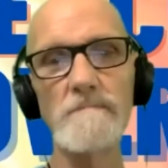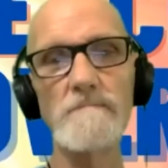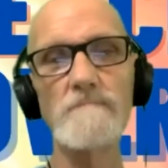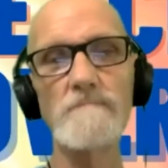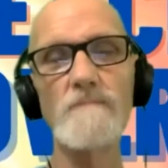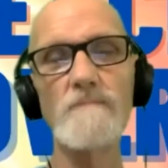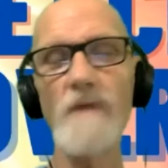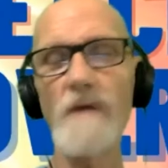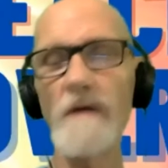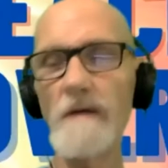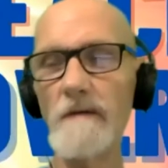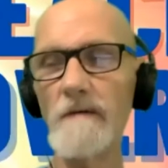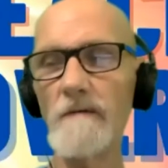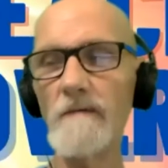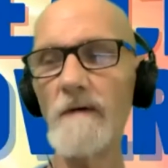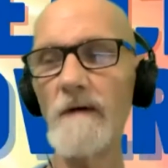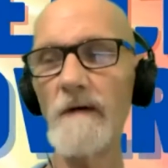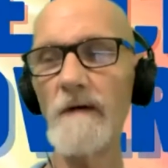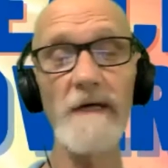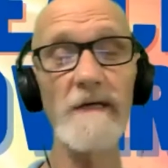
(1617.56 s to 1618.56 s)

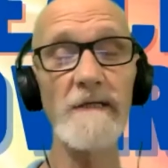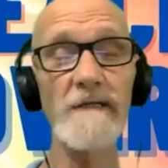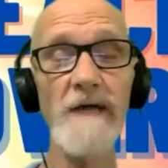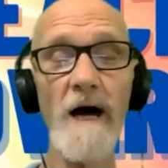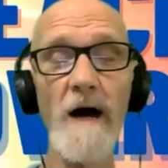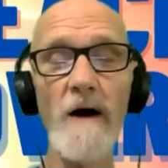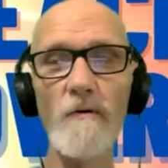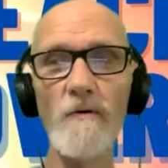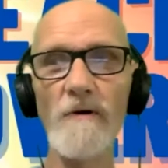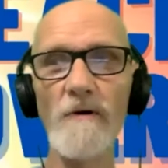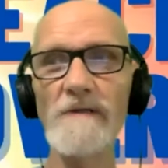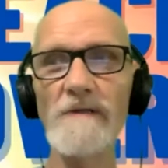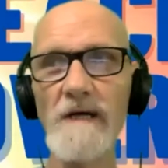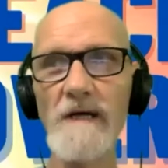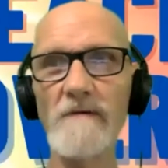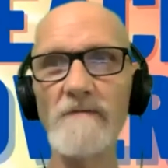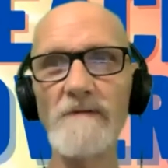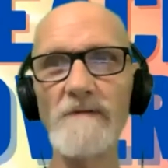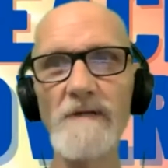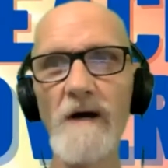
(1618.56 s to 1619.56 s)
The tower, it
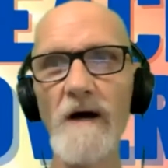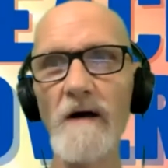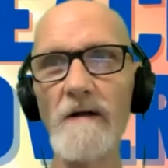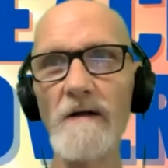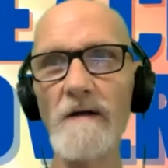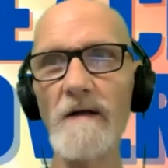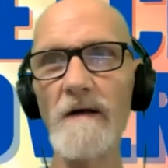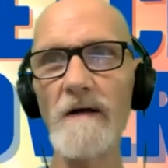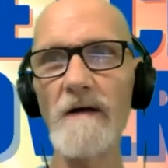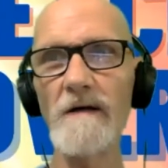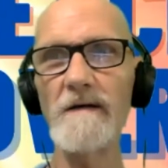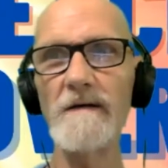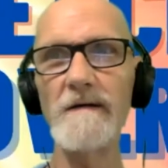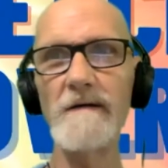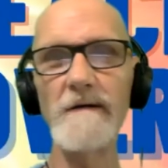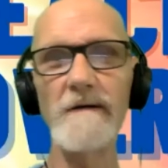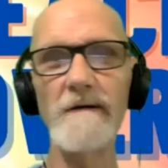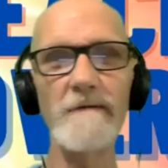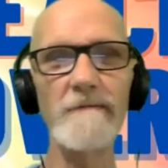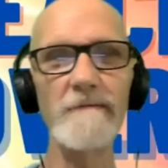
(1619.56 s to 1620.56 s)
sounds kind of like,
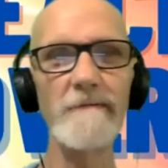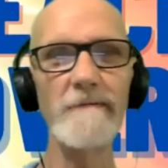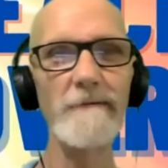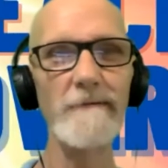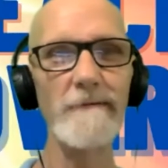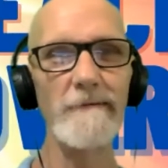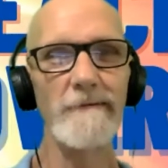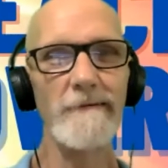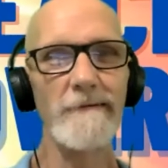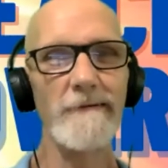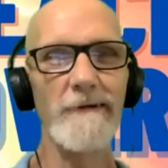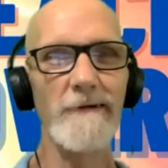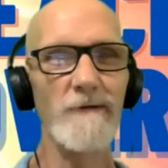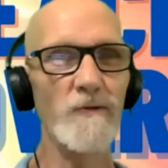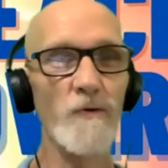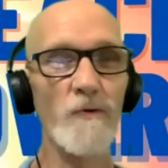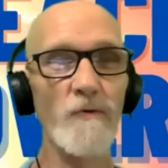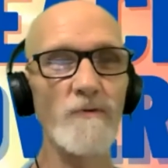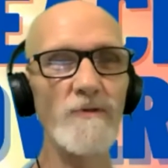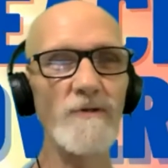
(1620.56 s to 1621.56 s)
a
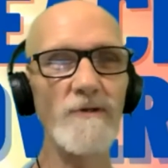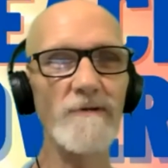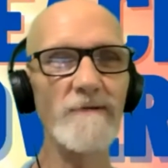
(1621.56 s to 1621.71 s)
torture